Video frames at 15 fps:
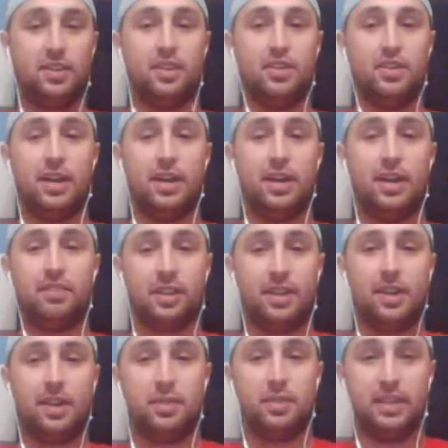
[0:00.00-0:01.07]
you have,
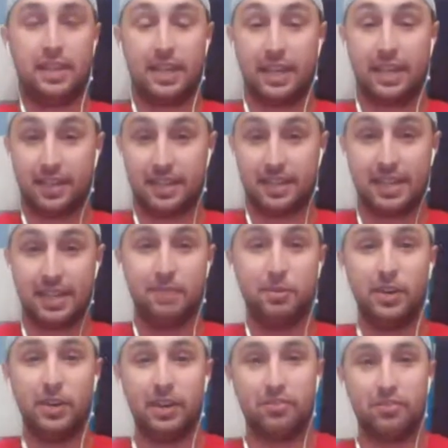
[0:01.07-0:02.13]
I mean, like the Dynamo
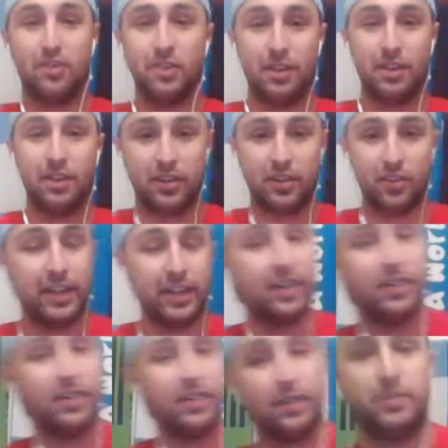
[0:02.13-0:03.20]
have
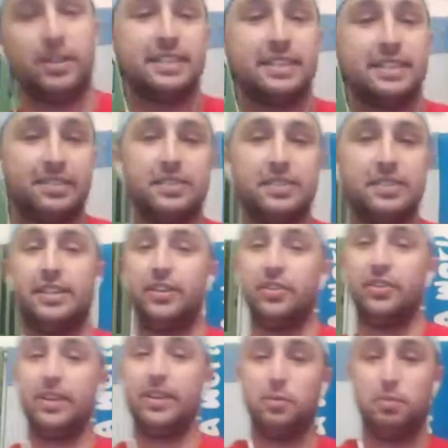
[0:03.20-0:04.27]
Garrido, and if you guys haven't seen
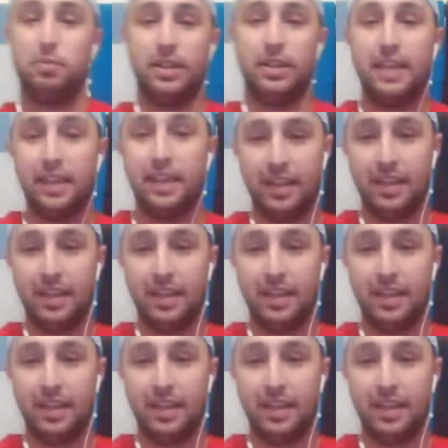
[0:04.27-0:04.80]
Garrido play